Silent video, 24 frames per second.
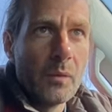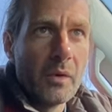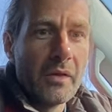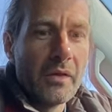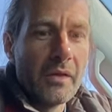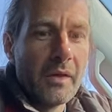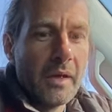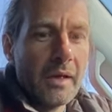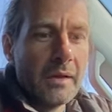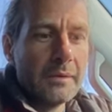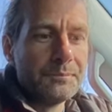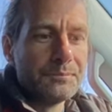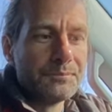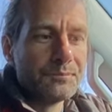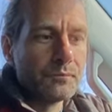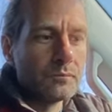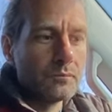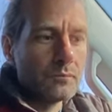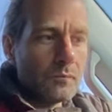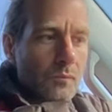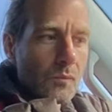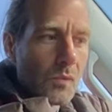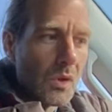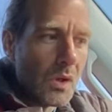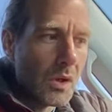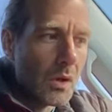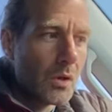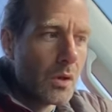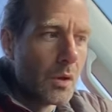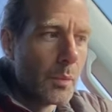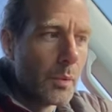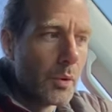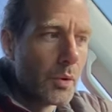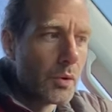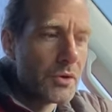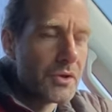with the
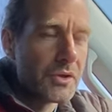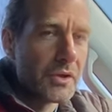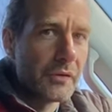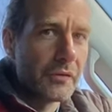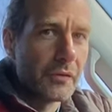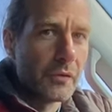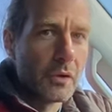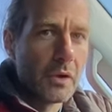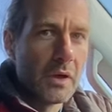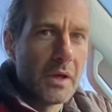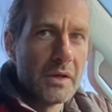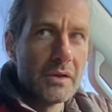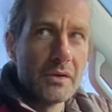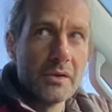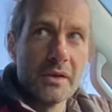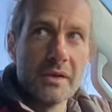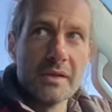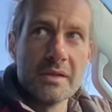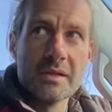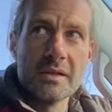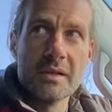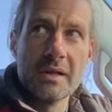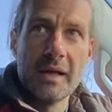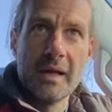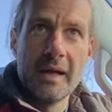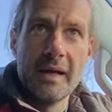Portra 400